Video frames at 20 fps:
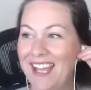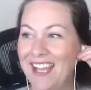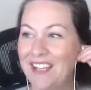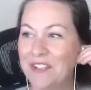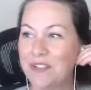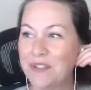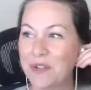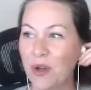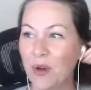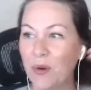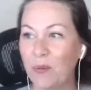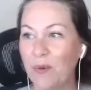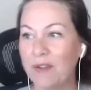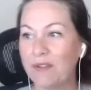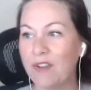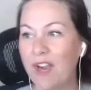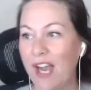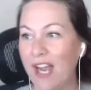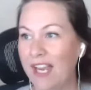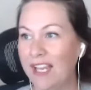So we've
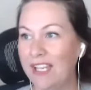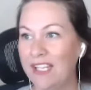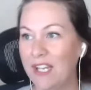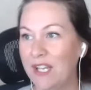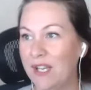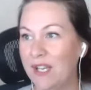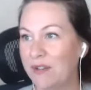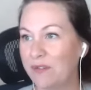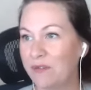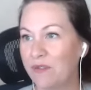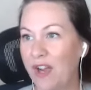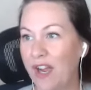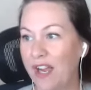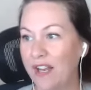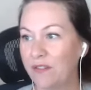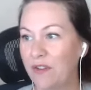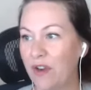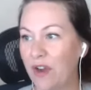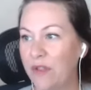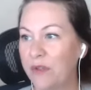kind of
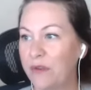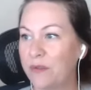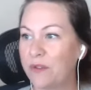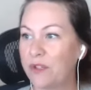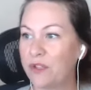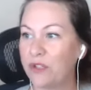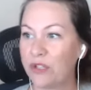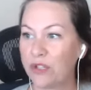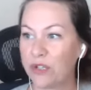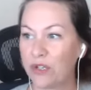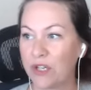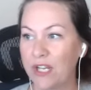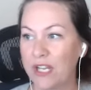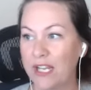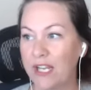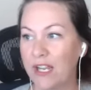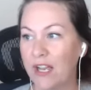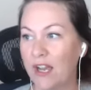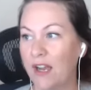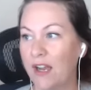gone through the
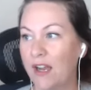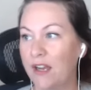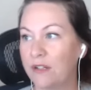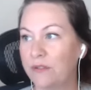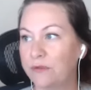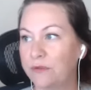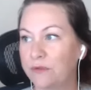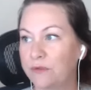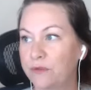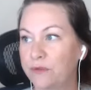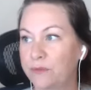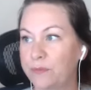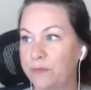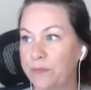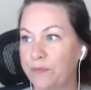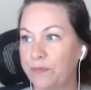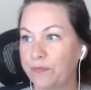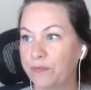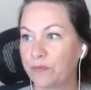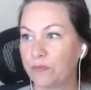journey of,
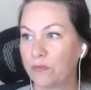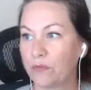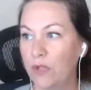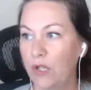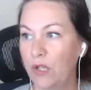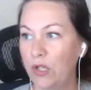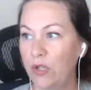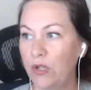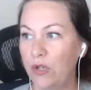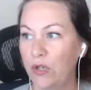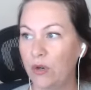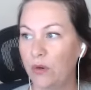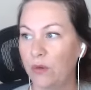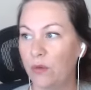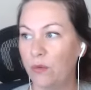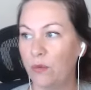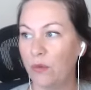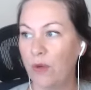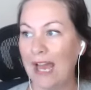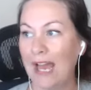
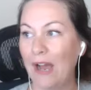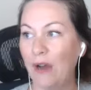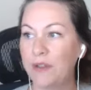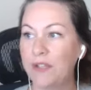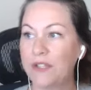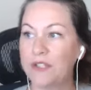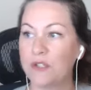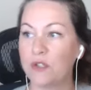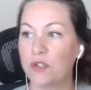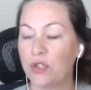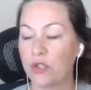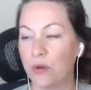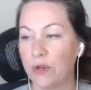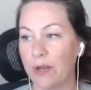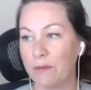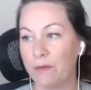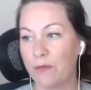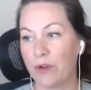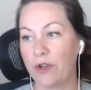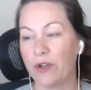how this has showed
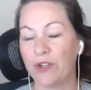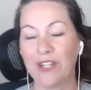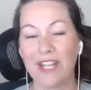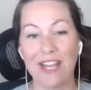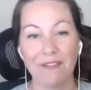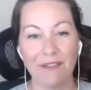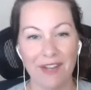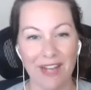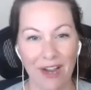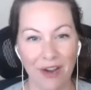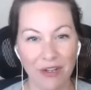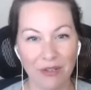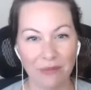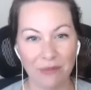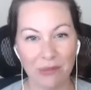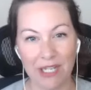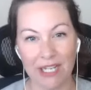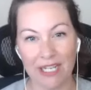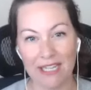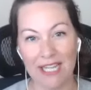up for your life and how you're
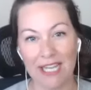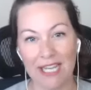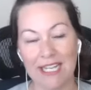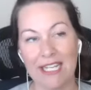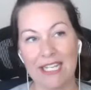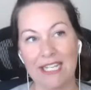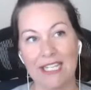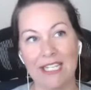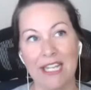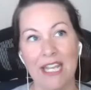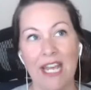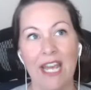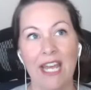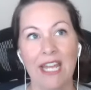bringing that in.